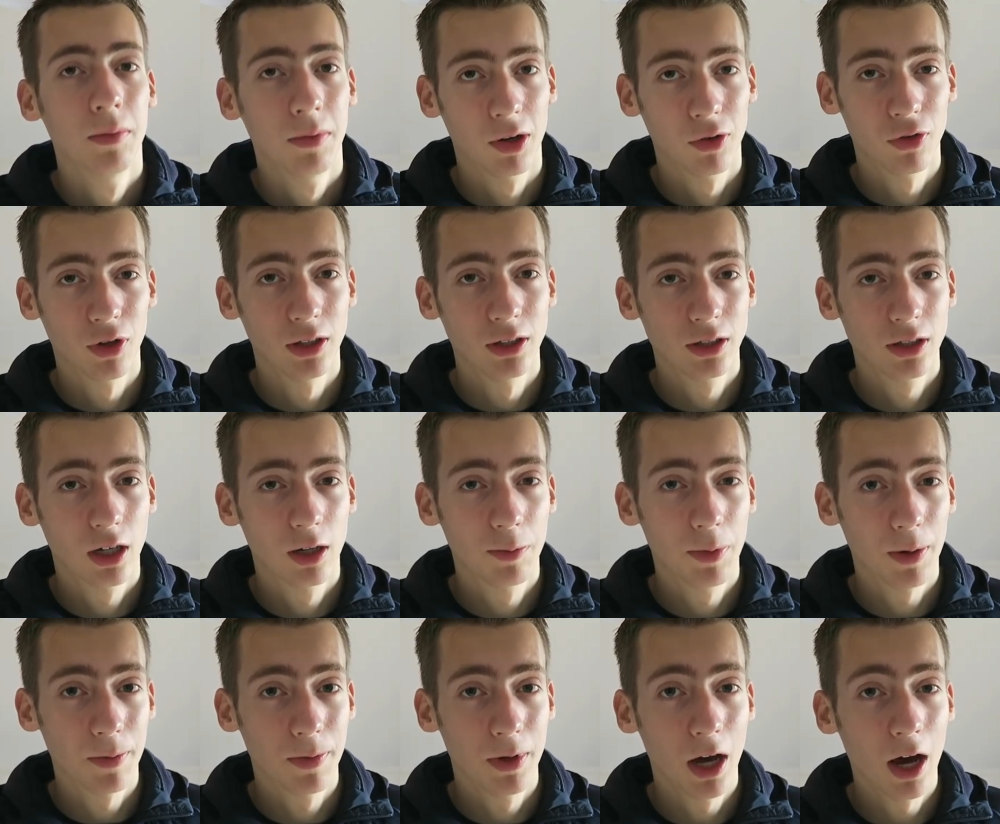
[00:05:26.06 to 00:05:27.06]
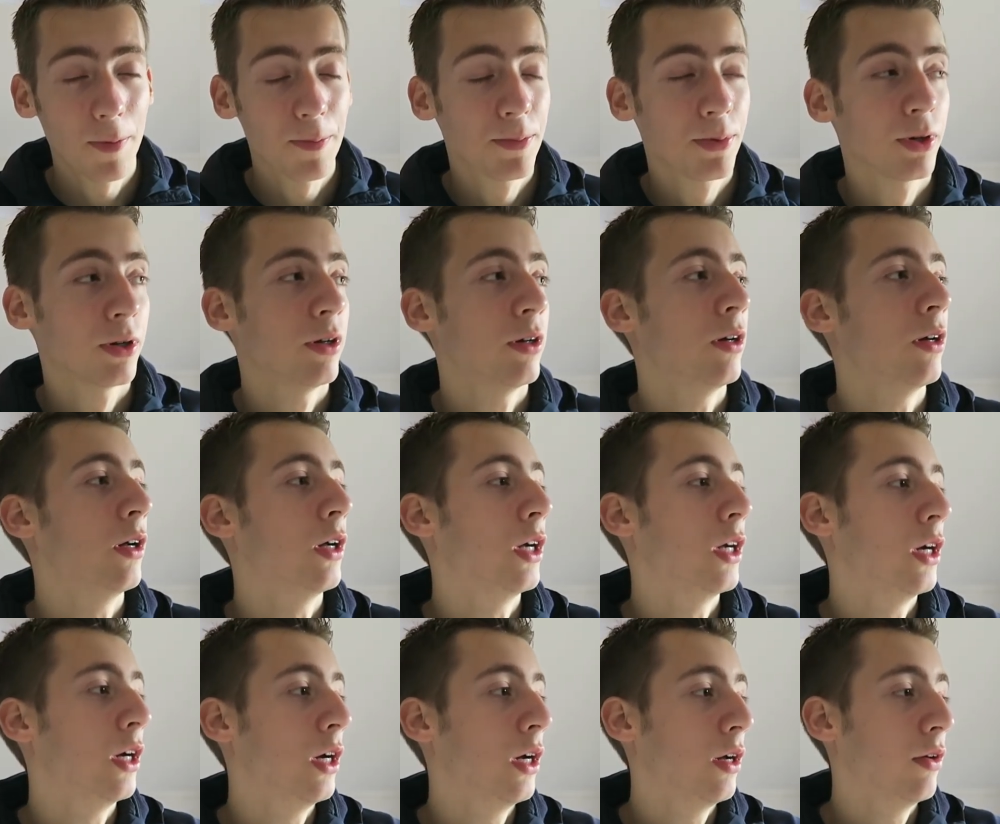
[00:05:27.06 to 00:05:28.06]
my friend's gonna pick me up.
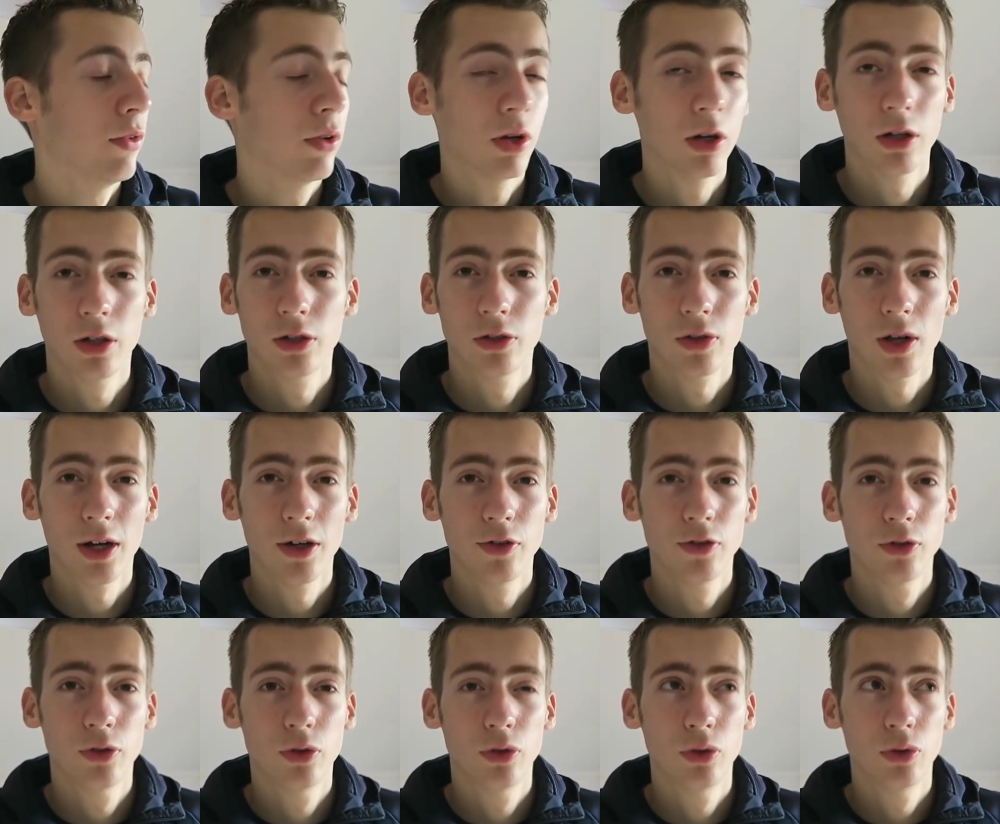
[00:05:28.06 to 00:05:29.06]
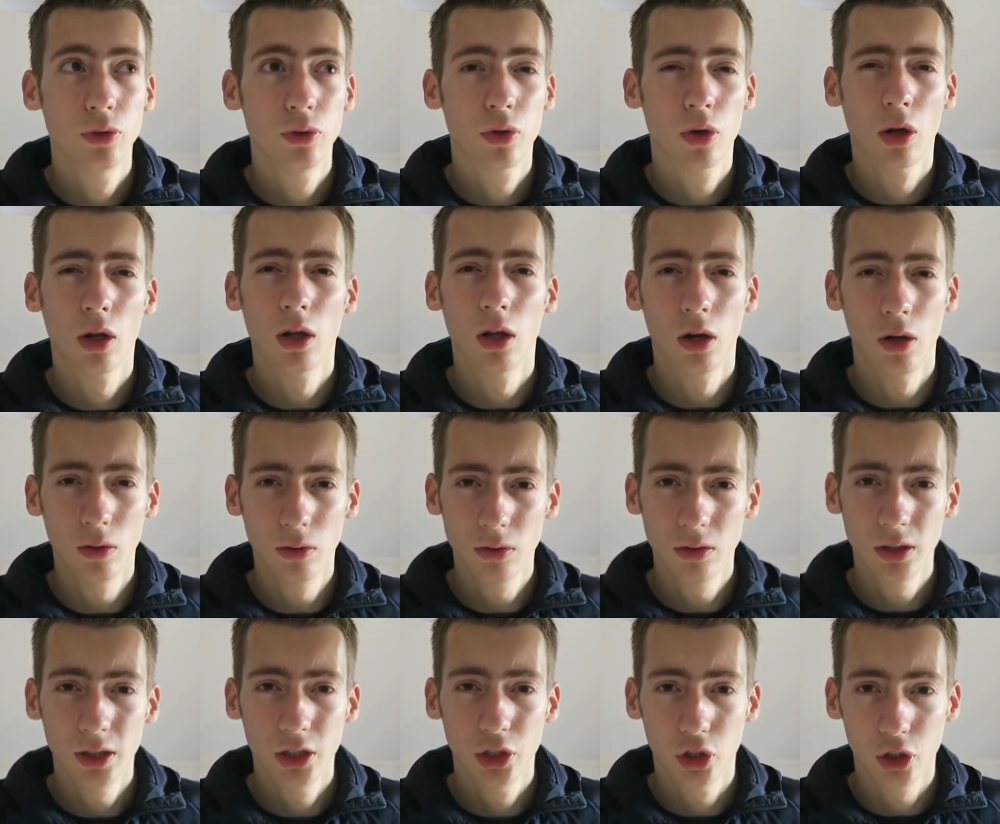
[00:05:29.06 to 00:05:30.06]
We're gonna drive to Cologne
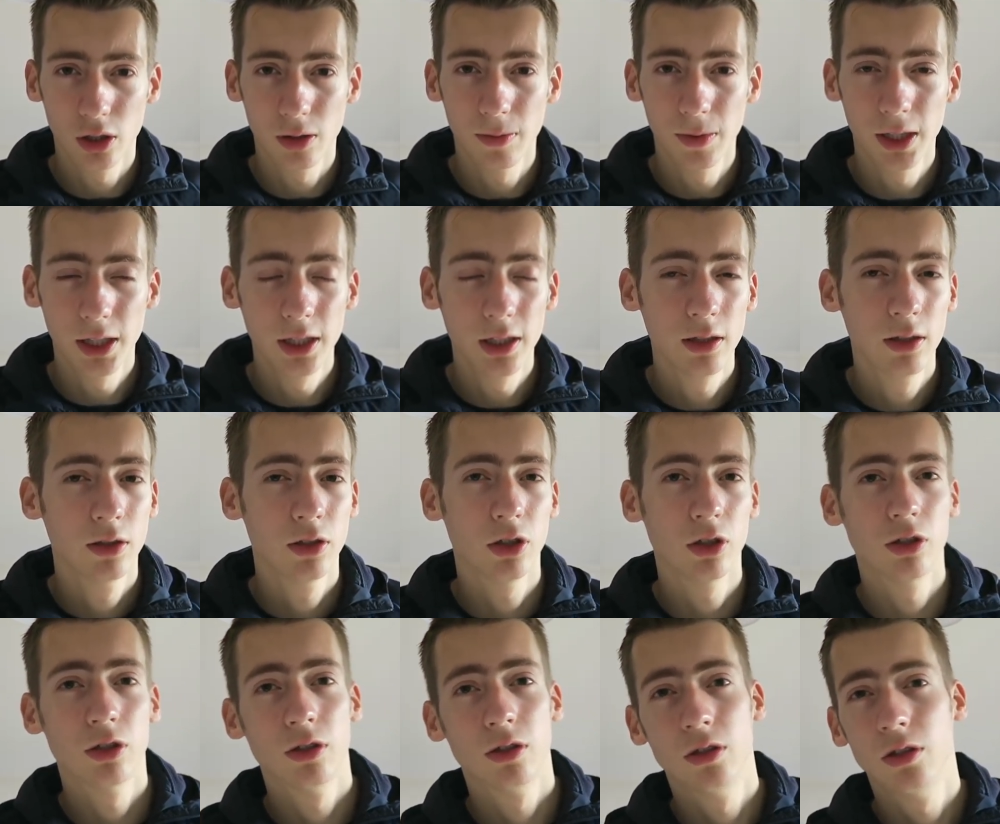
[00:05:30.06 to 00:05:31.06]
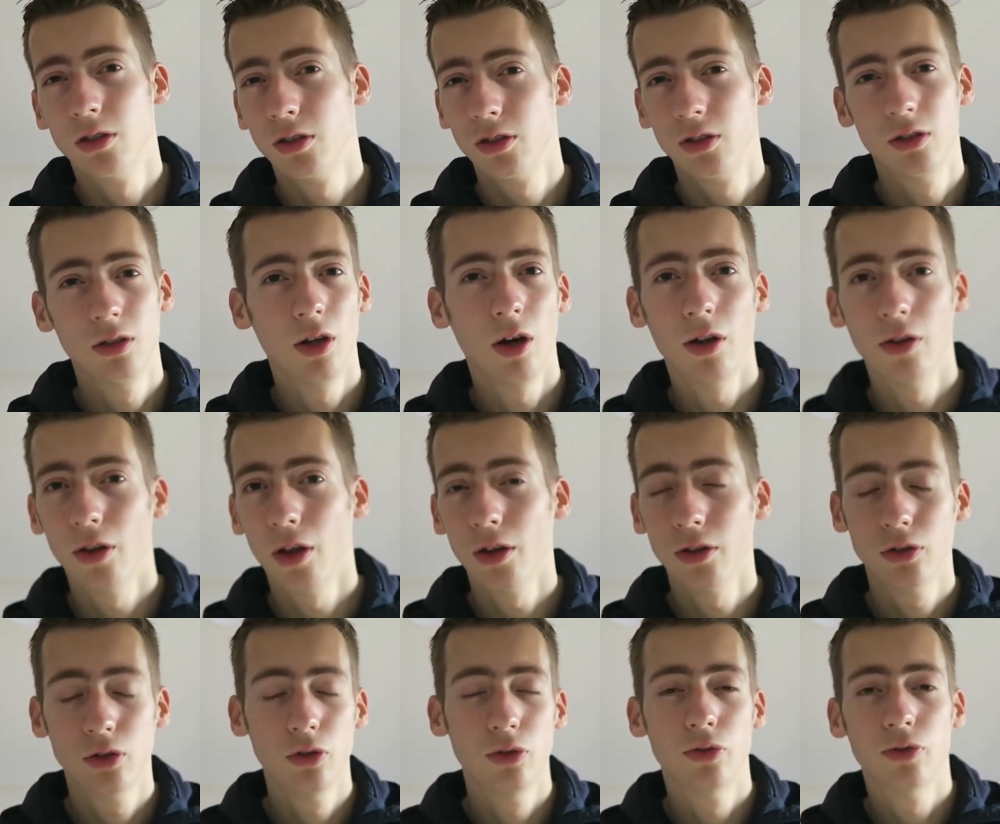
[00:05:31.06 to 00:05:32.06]
in Germany, just
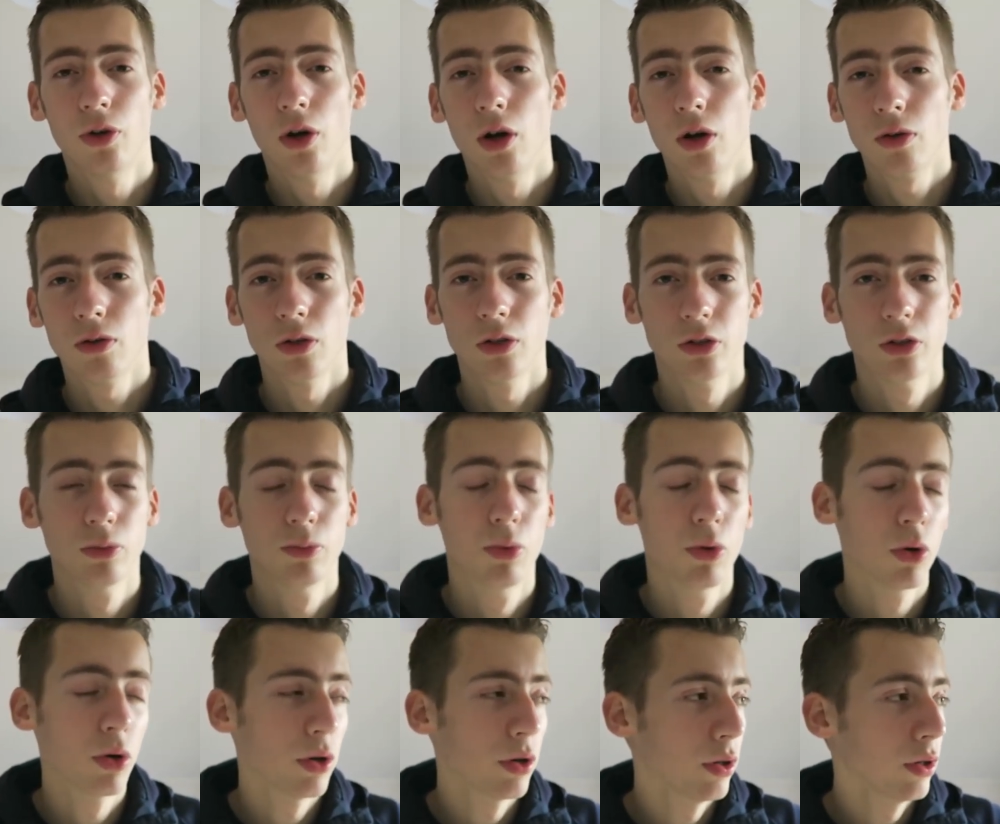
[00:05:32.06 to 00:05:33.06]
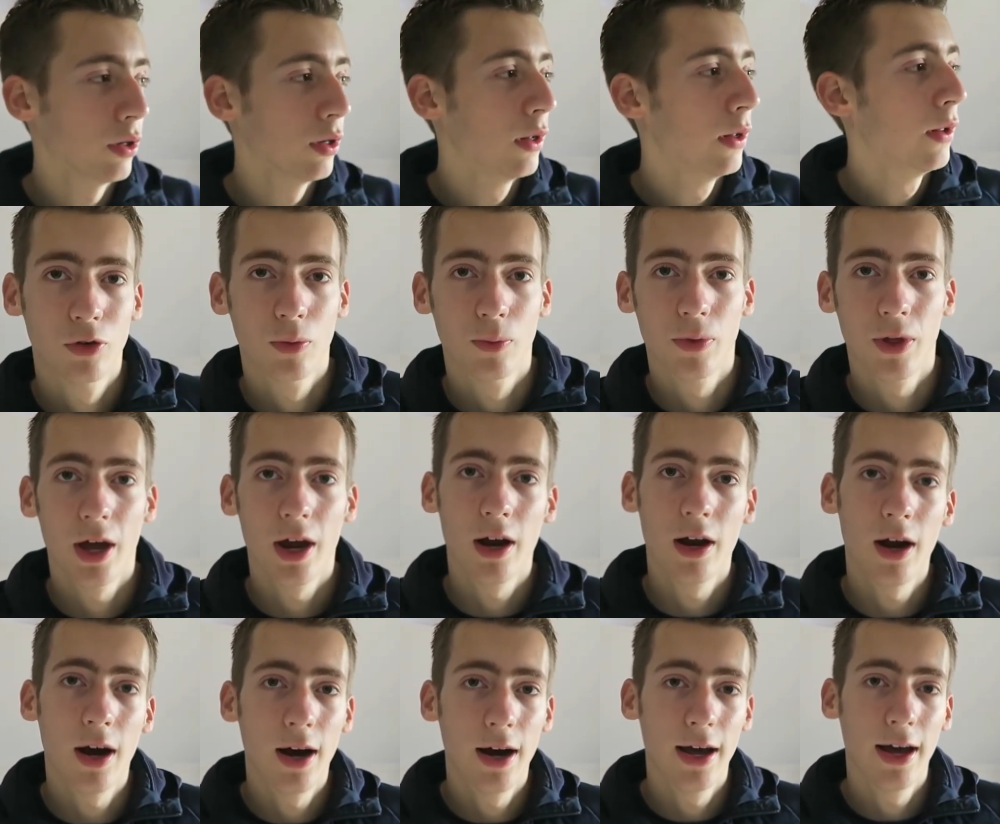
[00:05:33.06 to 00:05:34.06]
not too far across the border. From
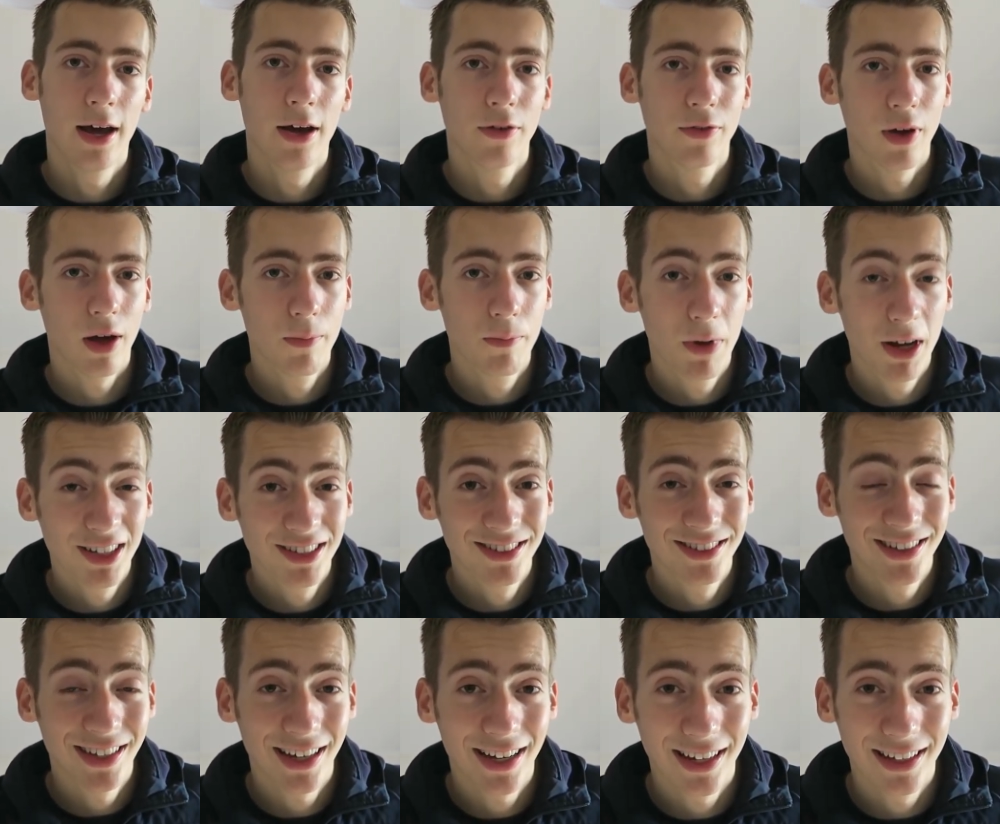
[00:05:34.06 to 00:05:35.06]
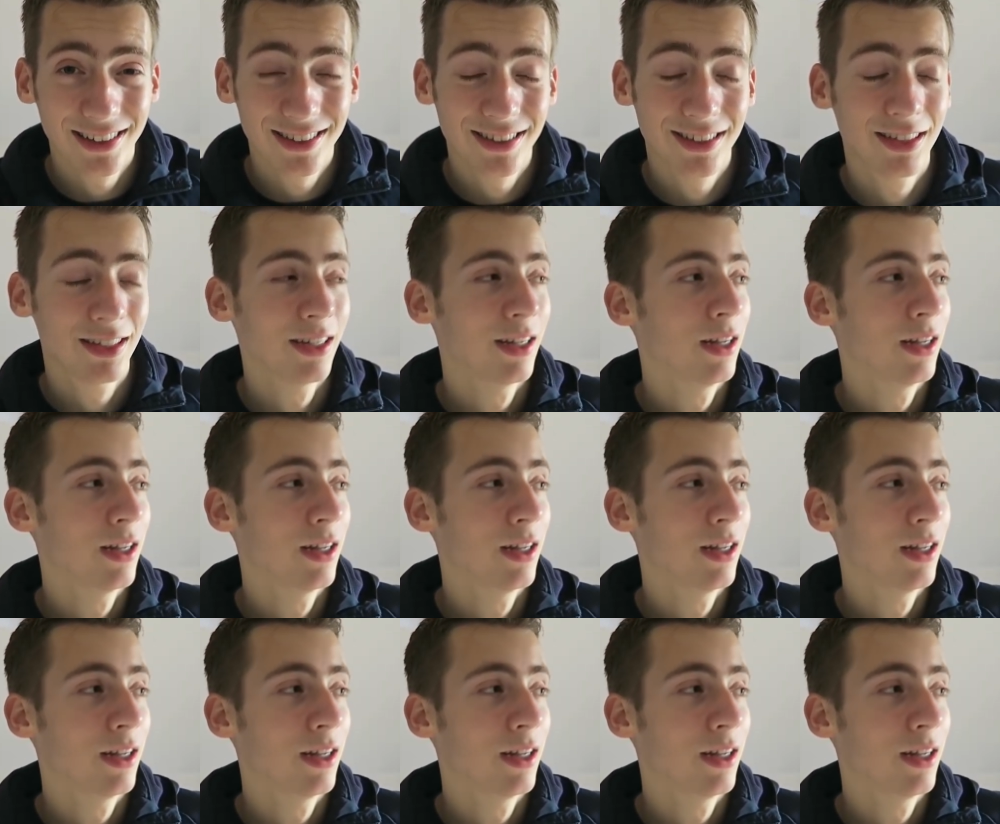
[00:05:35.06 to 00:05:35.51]
there, I have a bus ticket